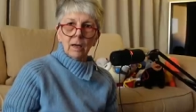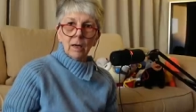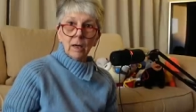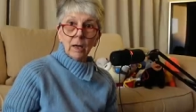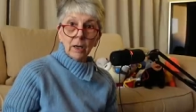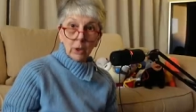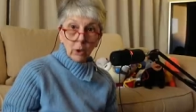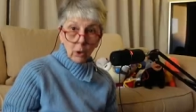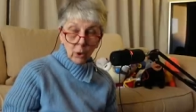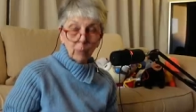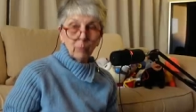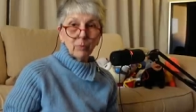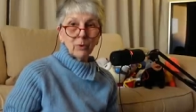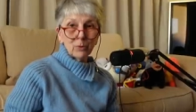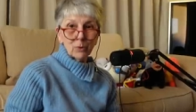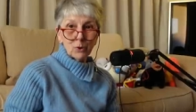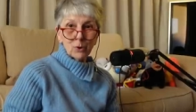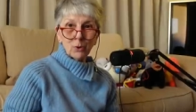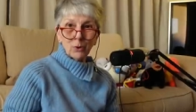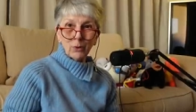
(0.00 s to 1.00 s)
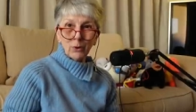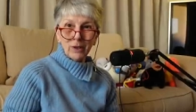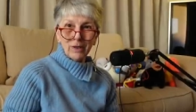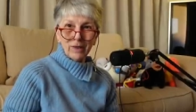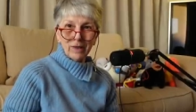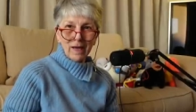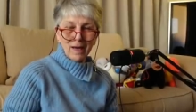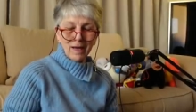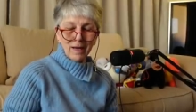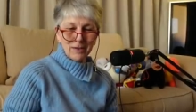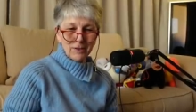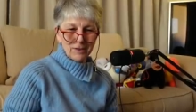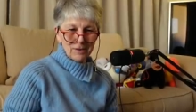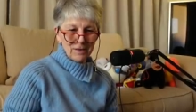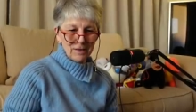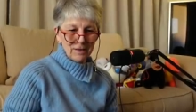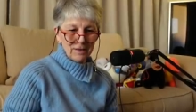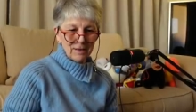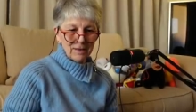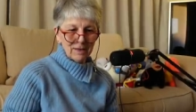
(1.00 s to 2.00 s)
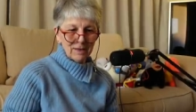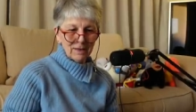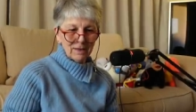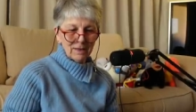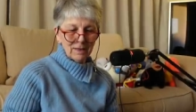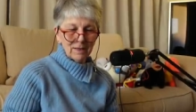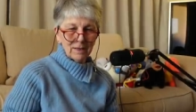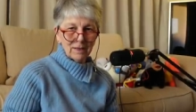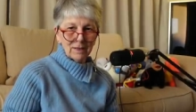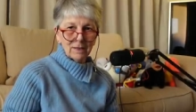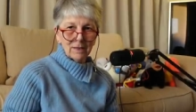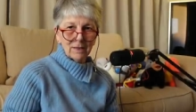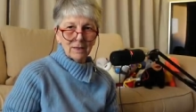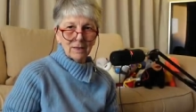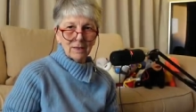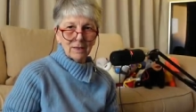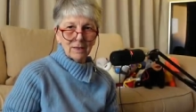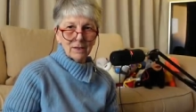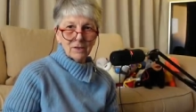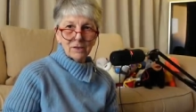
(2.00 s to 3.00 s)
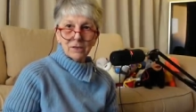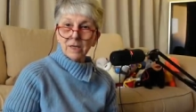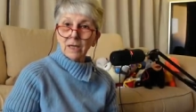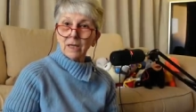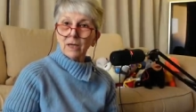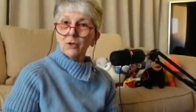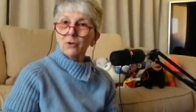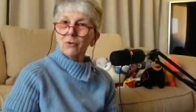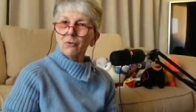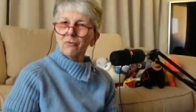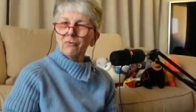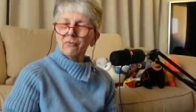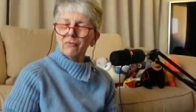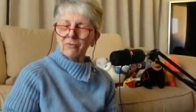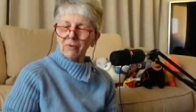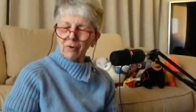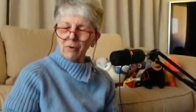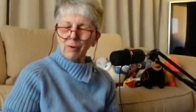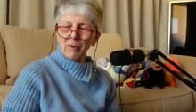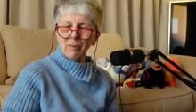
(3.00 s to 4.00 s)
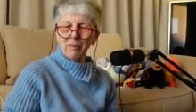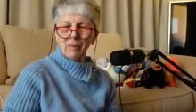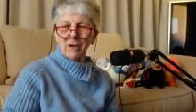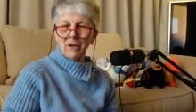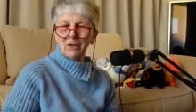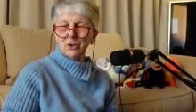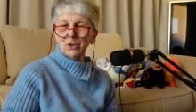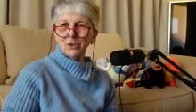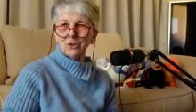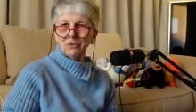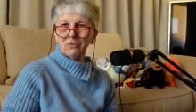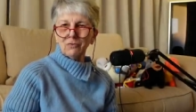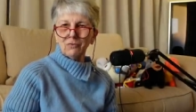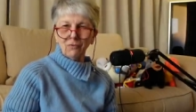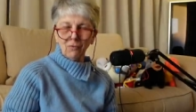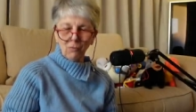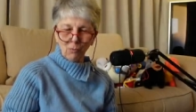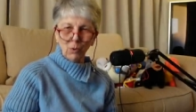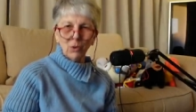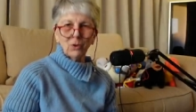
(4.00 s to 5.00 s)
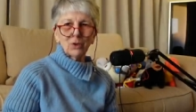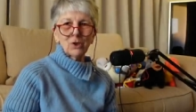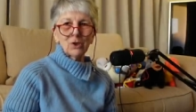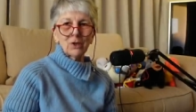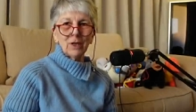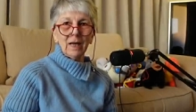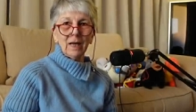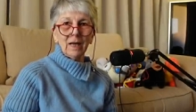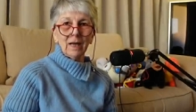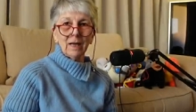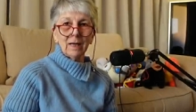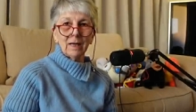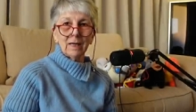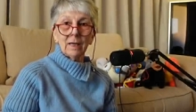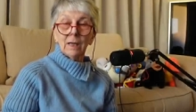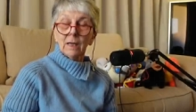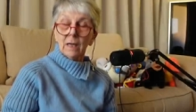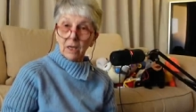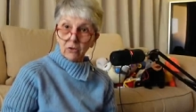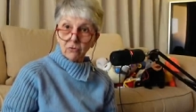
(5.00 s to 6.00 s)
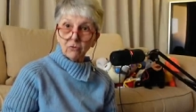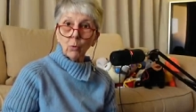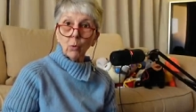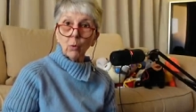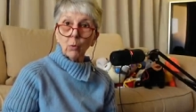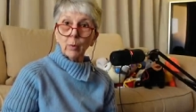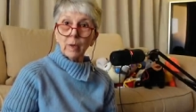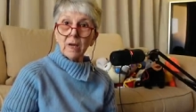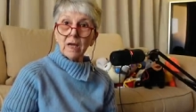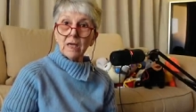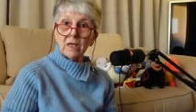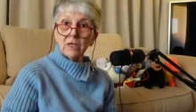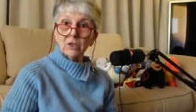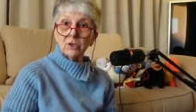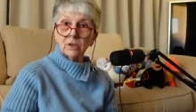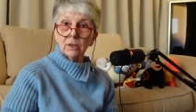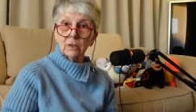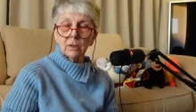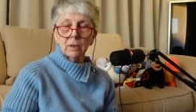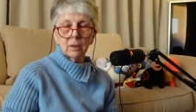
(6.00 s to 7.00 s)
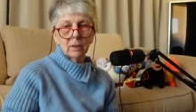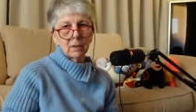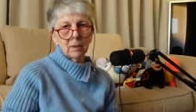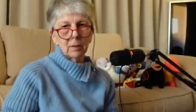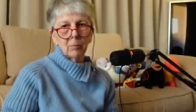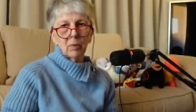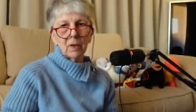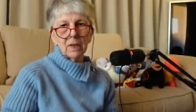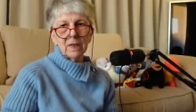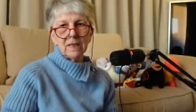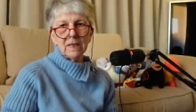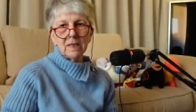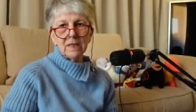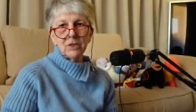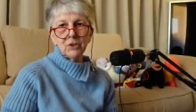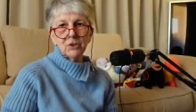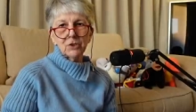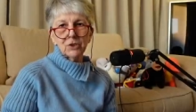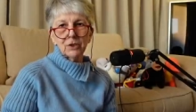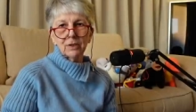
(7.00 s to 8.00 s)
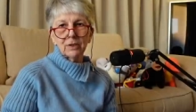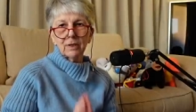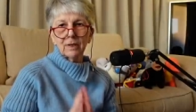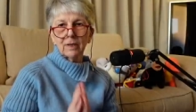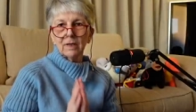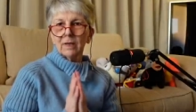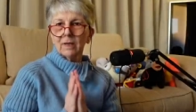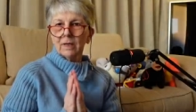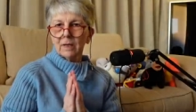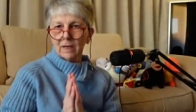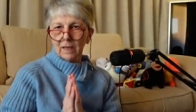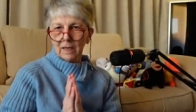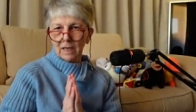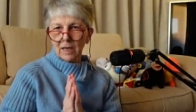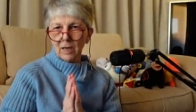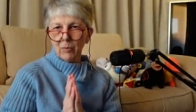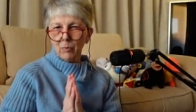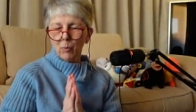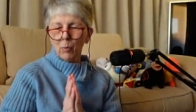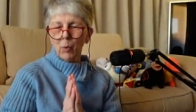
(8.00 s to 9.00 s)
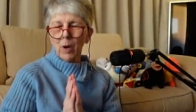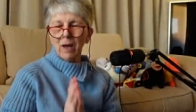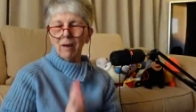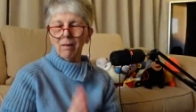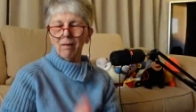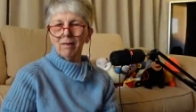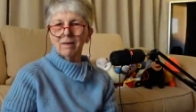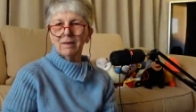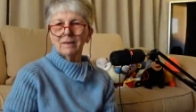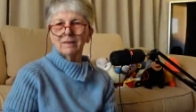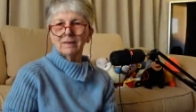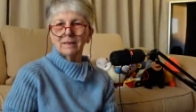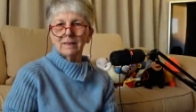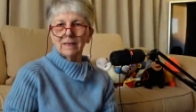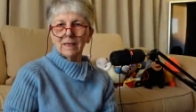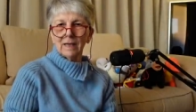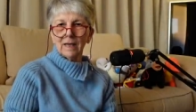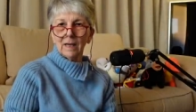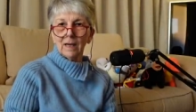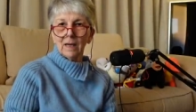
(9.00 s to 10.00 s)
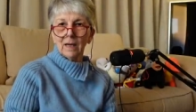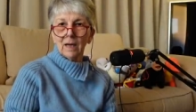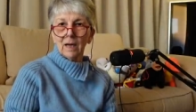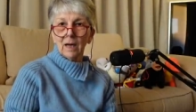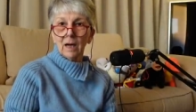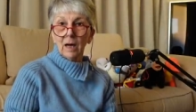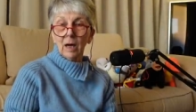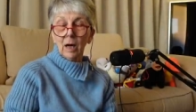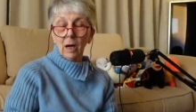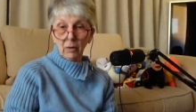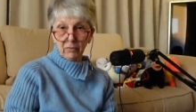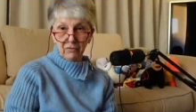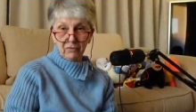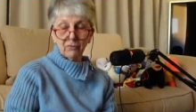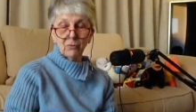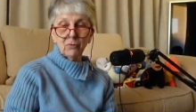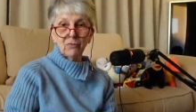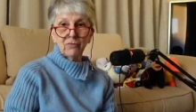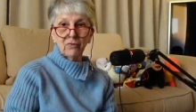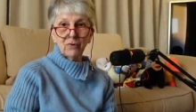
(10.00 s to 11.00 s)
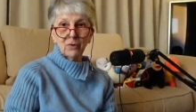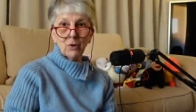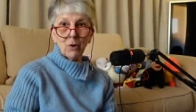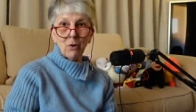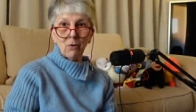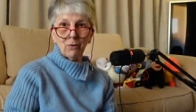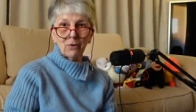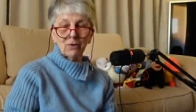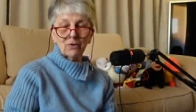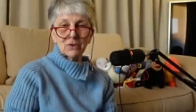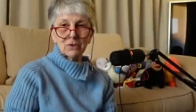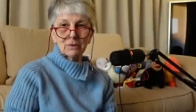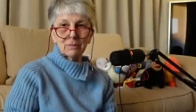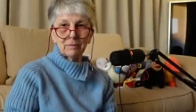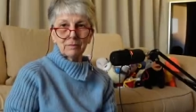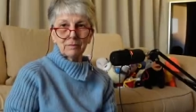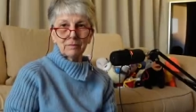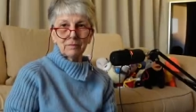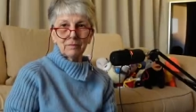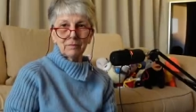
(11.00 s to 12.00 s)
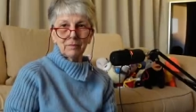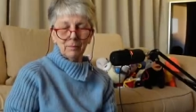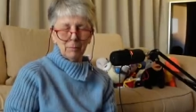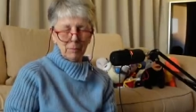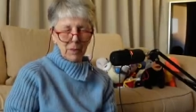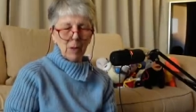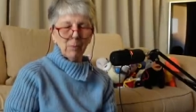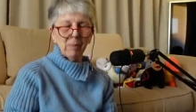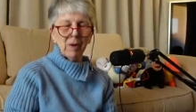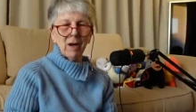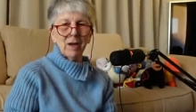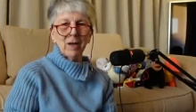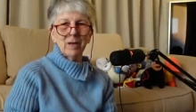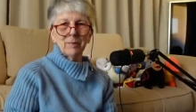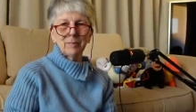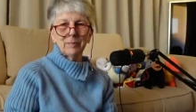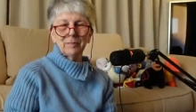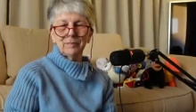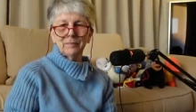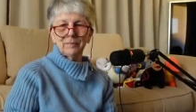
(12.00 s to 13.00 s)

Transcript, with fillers: I hope you enjoyed that. Thank you very much for watching. As always, please keep well. I'm food for dogs. Bye bye.